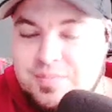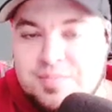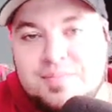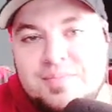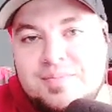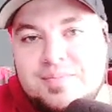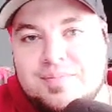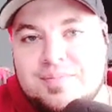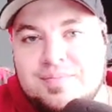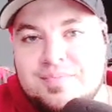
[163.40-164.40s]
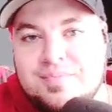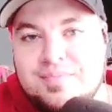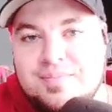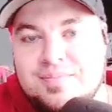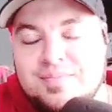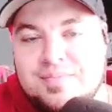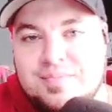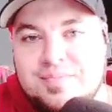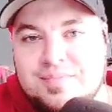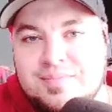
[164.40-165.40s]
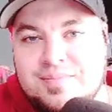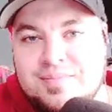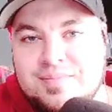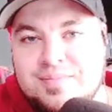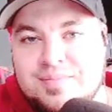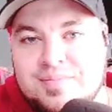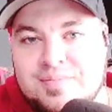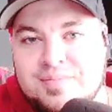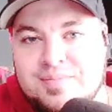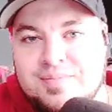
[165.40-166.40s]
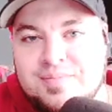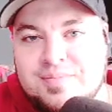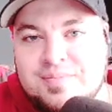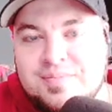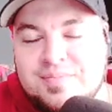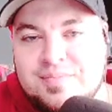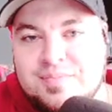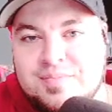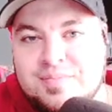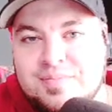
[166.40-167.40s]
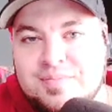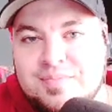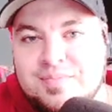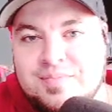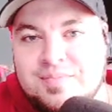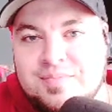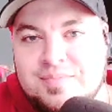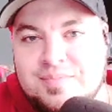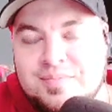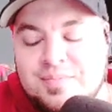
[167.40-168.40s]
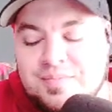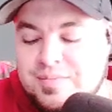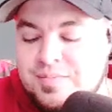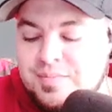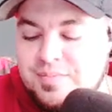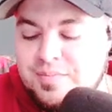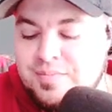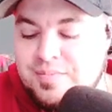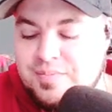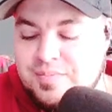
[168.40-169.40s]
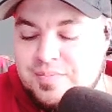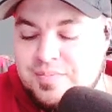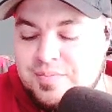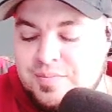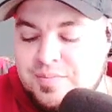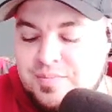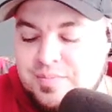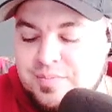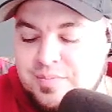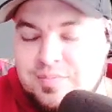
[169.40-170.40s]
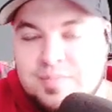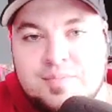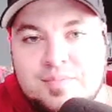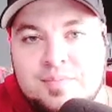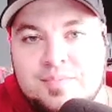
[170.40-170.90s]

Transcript: (not speaking)